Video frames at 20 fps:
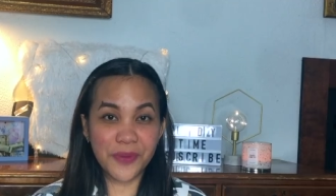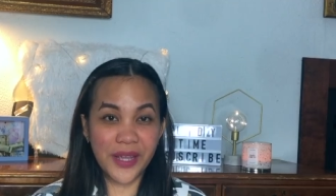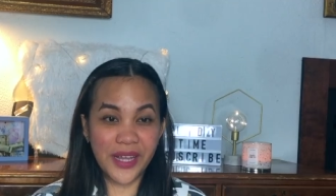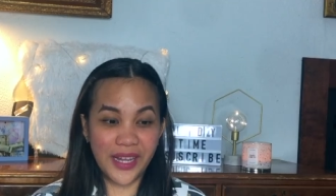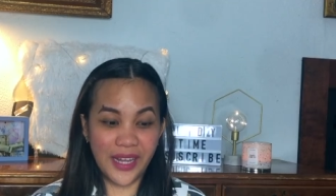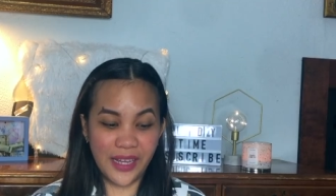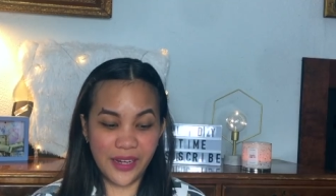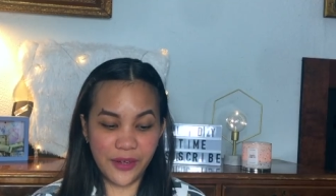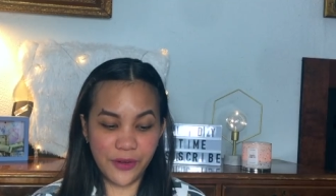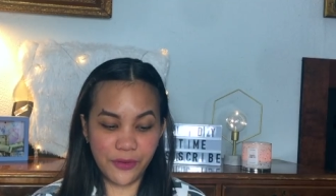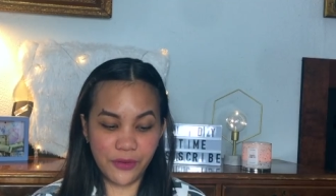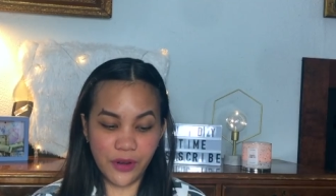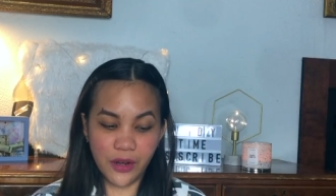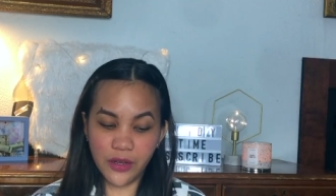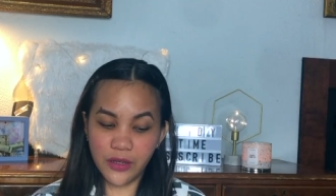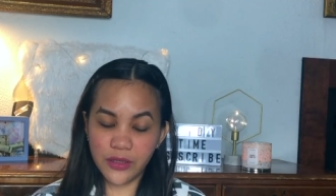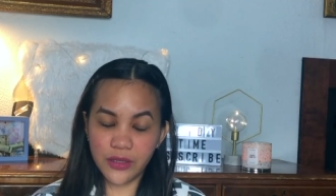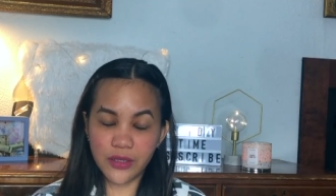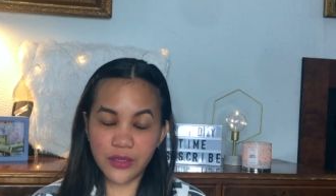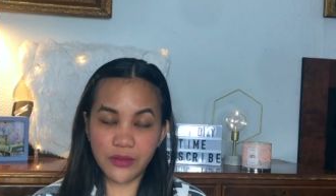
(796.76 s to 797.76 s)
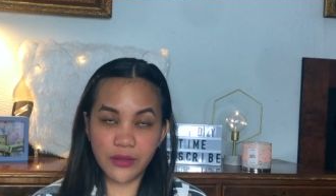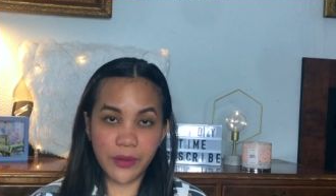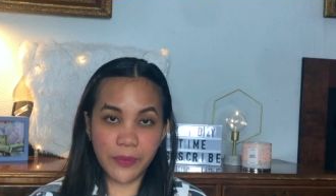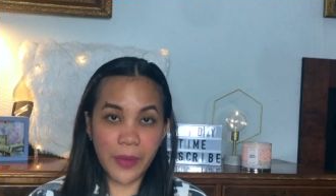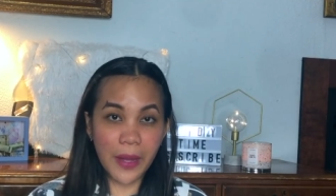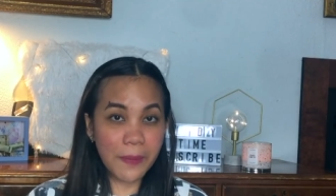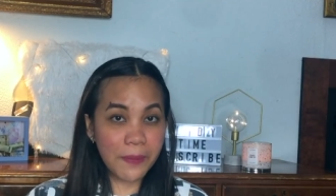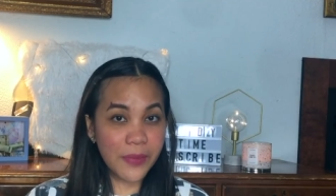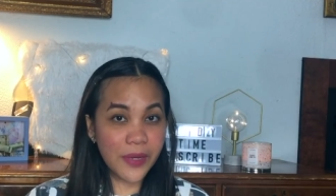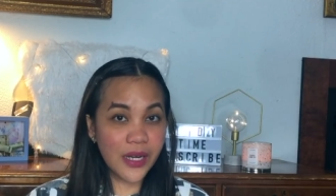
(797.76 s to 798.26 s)
why I got it wrong. So
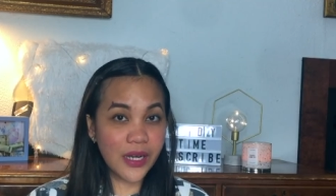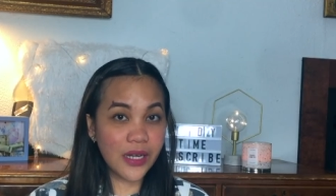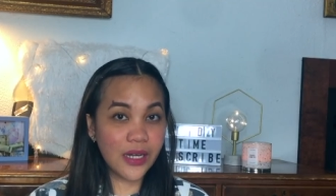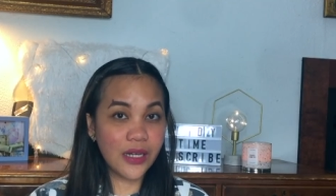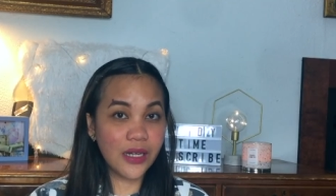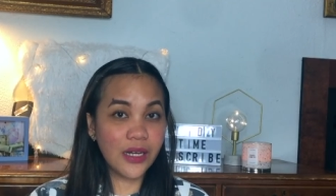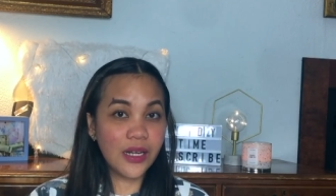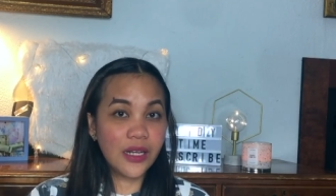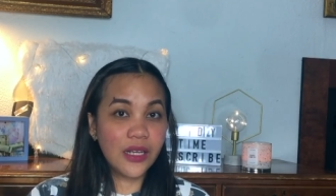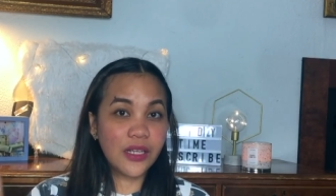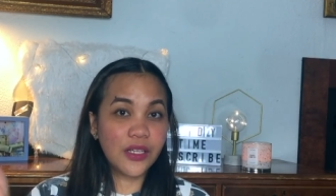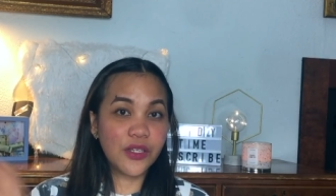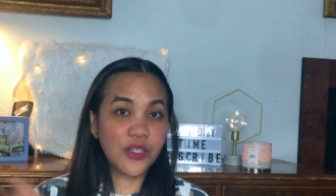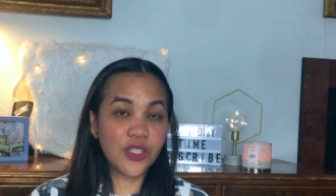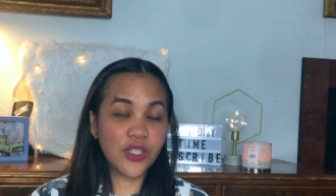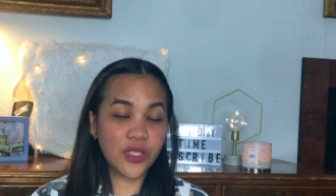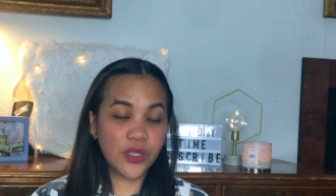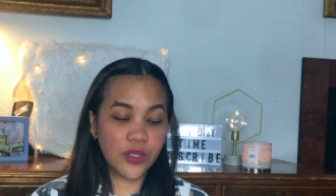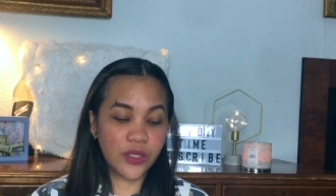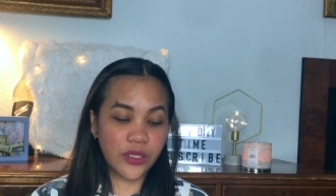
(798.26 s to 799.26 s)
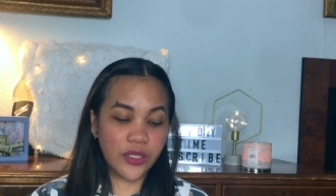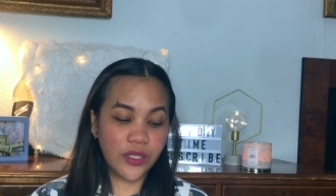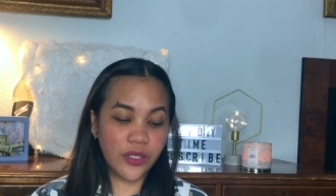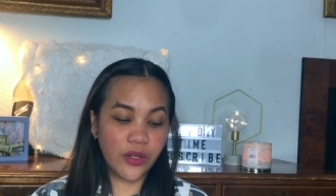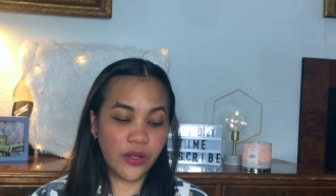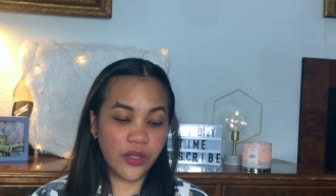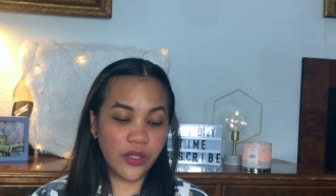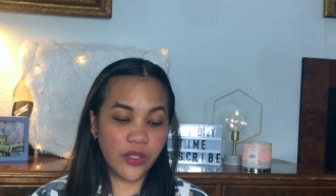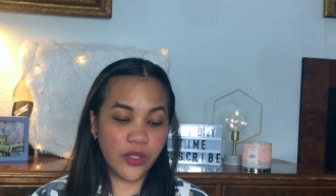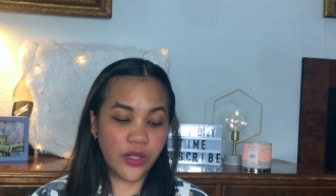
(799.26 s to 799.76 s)
remember, you should turn
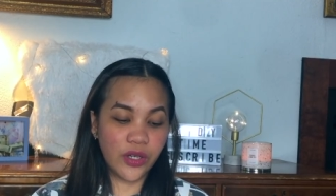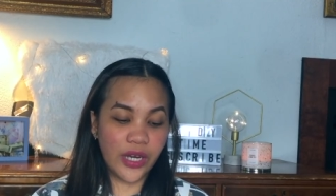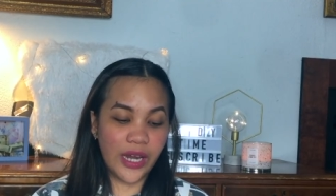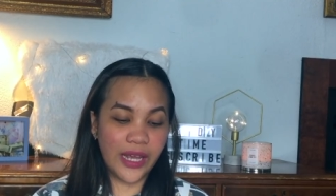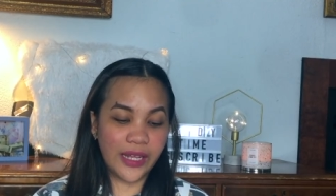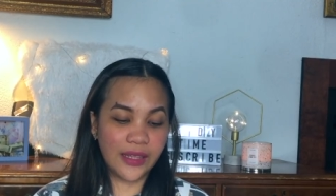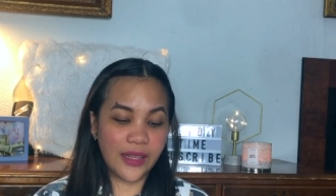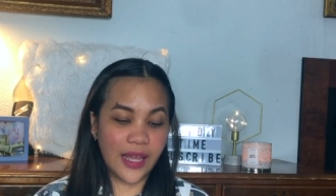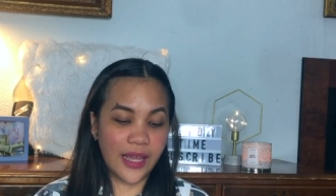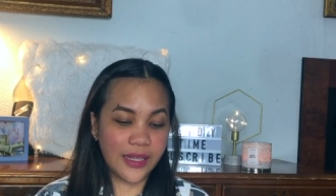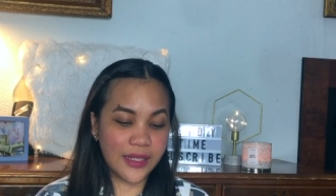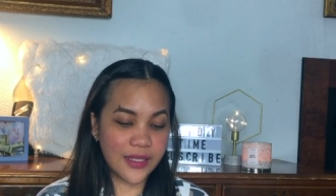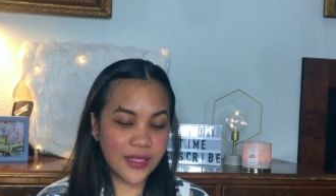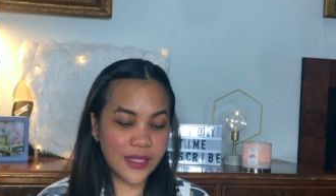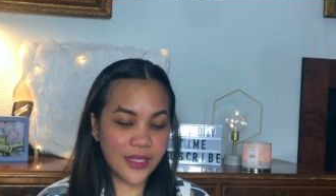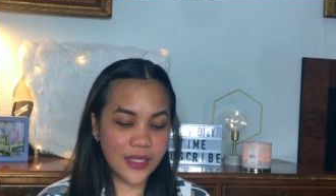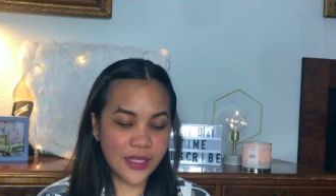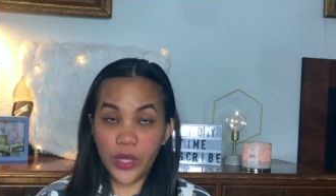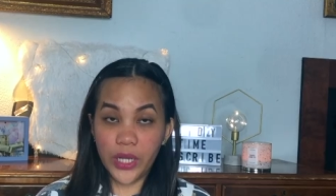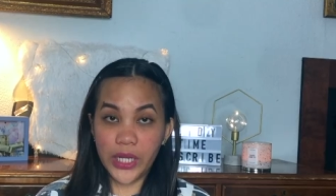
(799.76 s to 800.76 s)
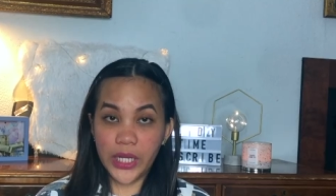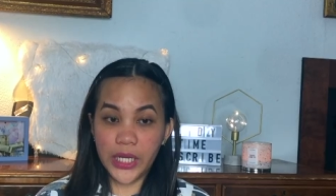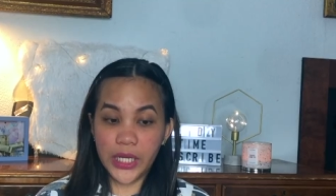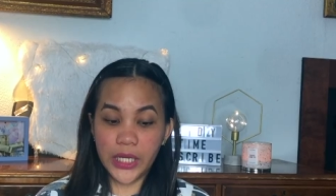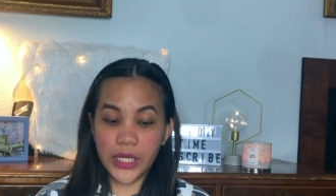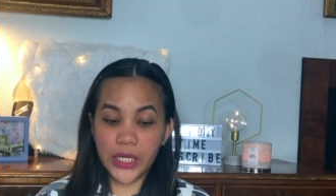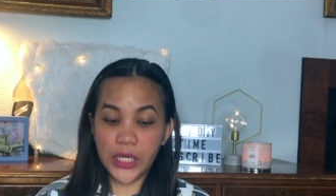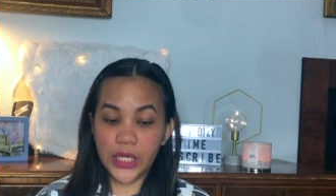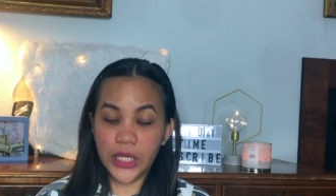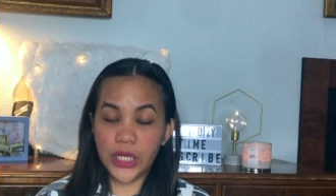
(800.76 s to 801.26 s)
on your headlights
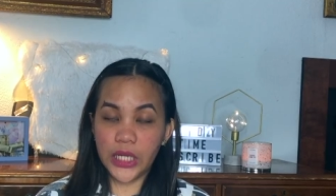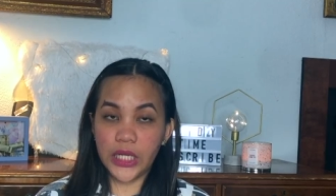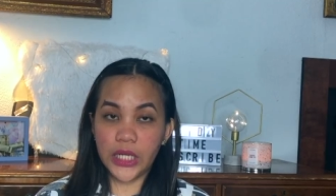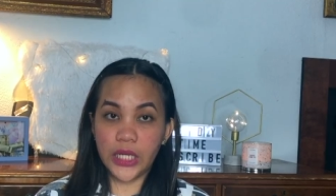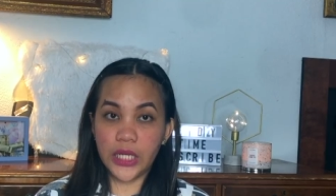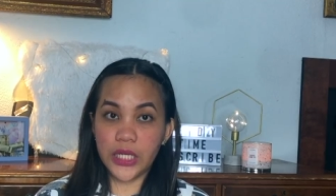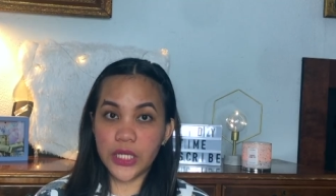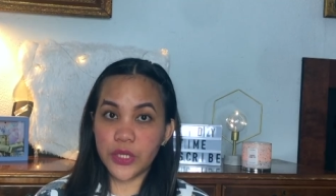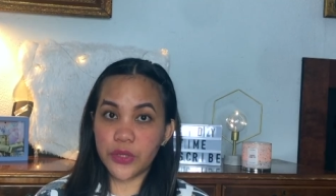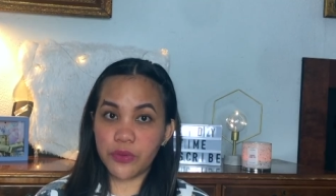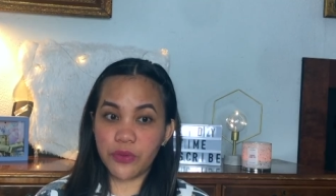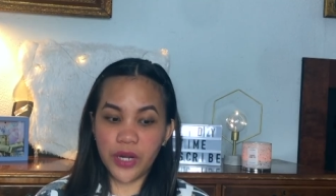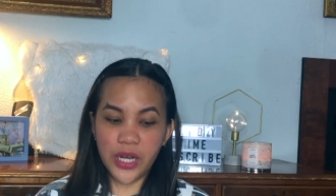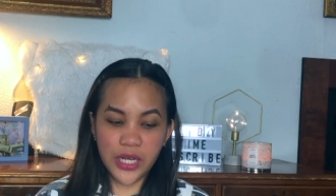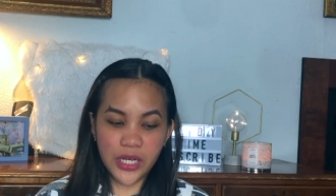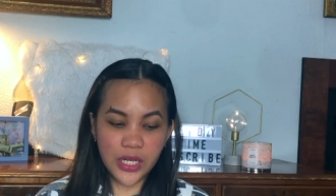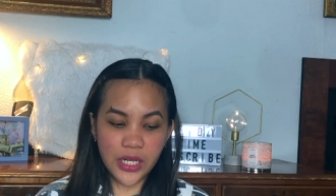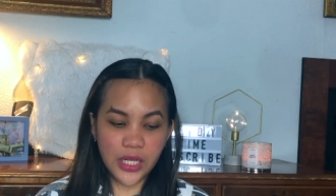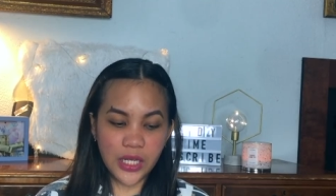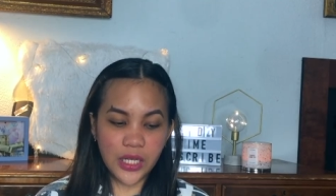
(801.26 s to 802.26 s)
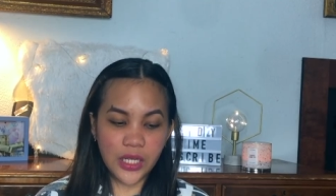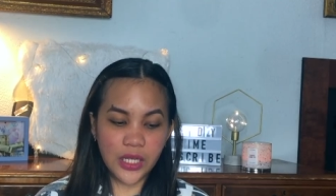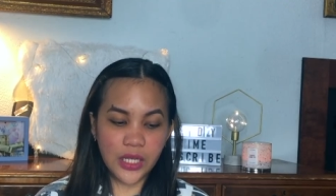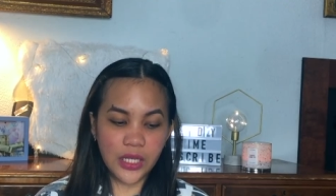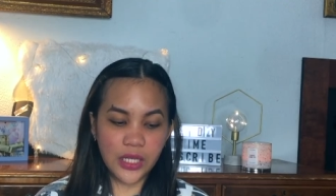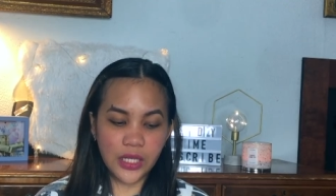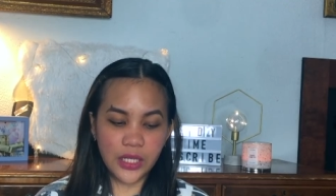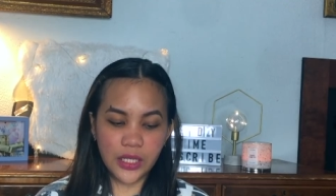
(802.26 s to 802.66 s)
when it is raining.